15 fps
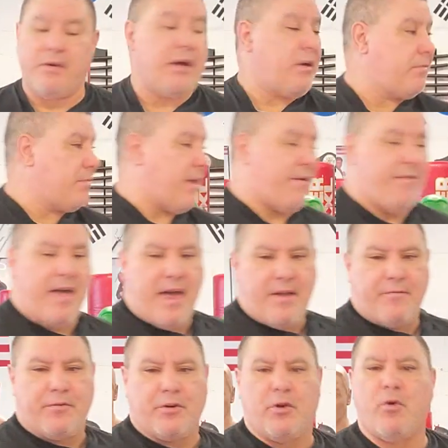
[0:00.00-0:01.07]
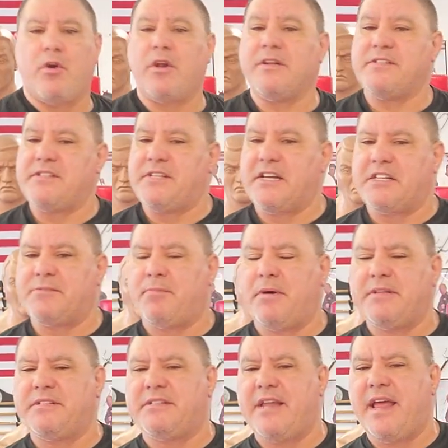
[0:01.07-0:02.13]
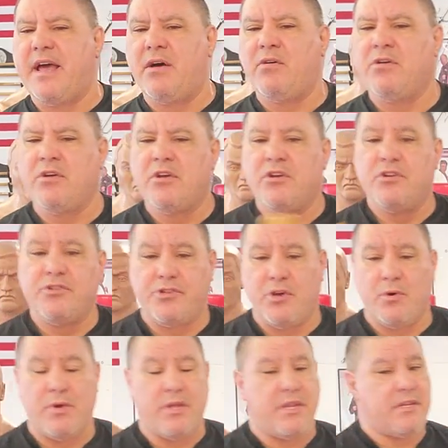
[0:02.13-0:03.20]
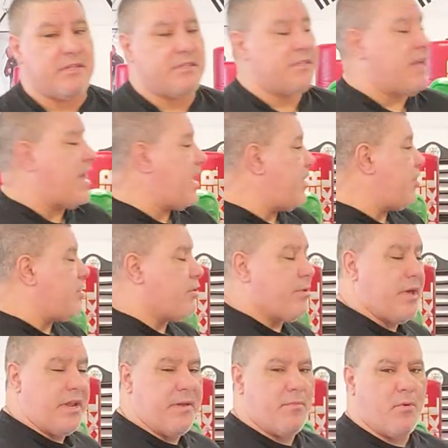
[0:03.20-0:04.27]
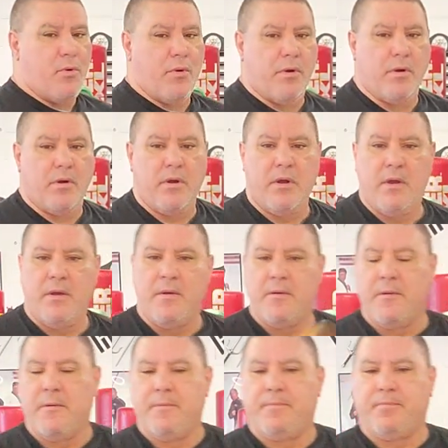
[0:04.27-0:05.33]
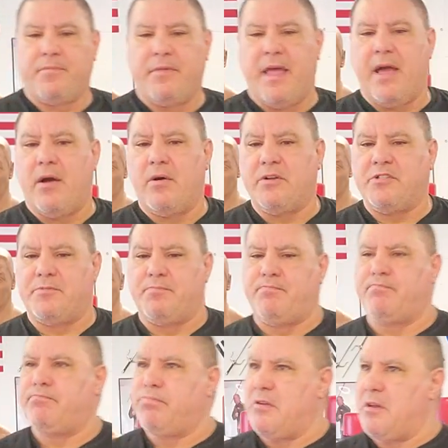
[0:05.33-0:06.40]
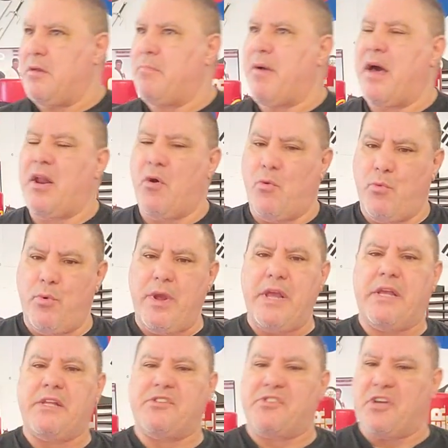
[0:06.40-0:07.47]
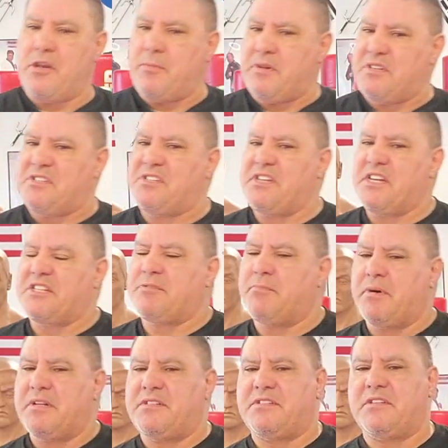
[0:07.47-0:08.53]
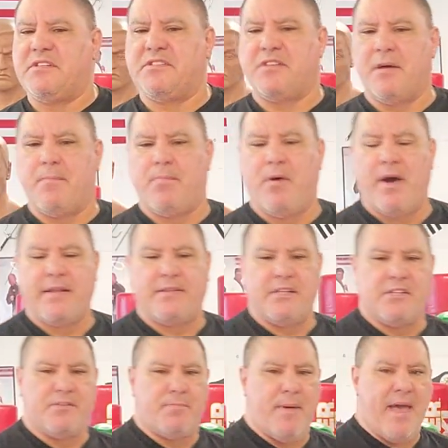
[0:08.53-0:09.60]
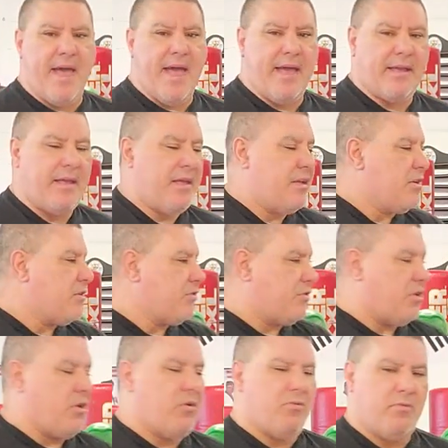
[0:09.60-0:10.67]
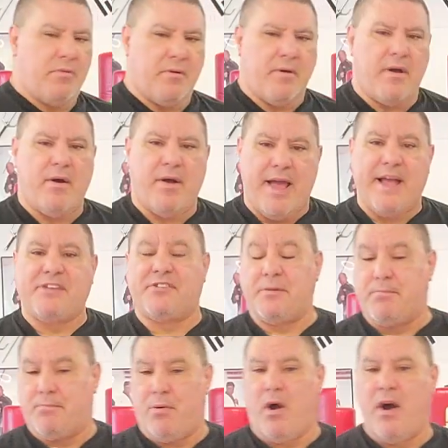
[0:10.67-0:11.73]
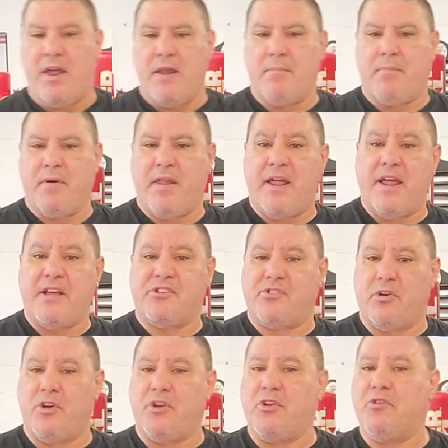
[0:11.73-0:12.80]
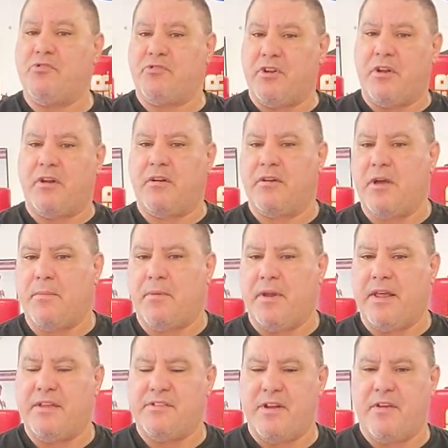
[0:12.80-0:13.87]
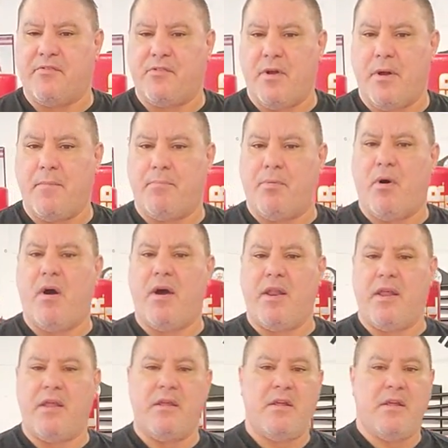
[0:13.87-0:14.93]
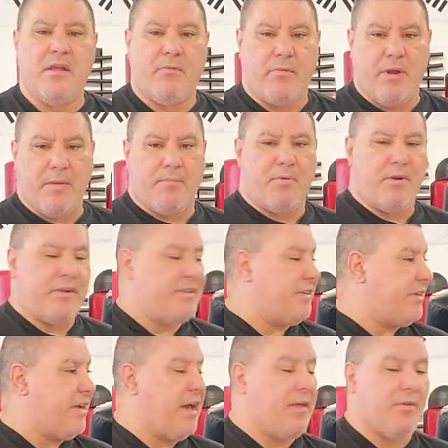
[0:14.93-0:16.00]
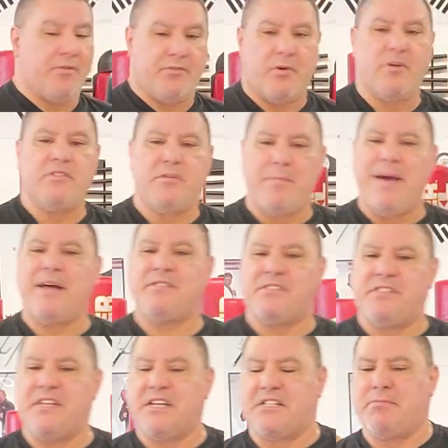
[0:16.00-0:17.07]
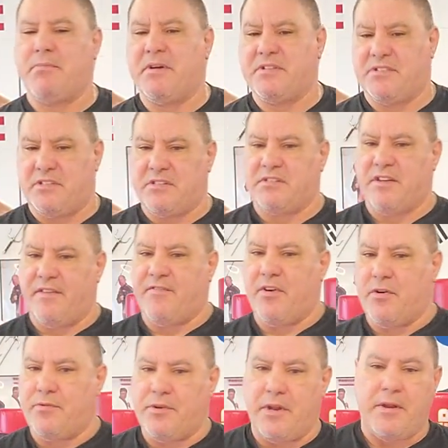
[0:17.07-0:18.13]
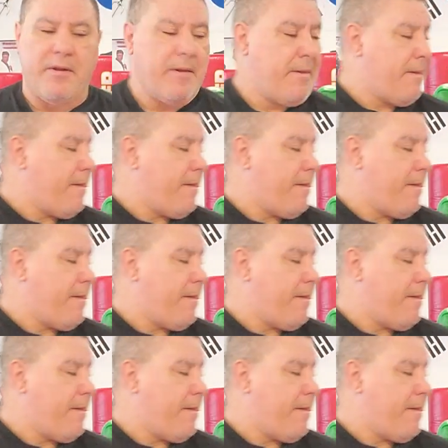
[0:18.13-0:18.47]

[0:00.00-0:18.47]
Well, I've had it for going on six months now, so it is not new anymore. Now, it's in about a week, it's going to be six months since I bought this bag. So I actually bought it, but I started using it a couple days after I bought it when I put it together. So it's about six months since I've owned it.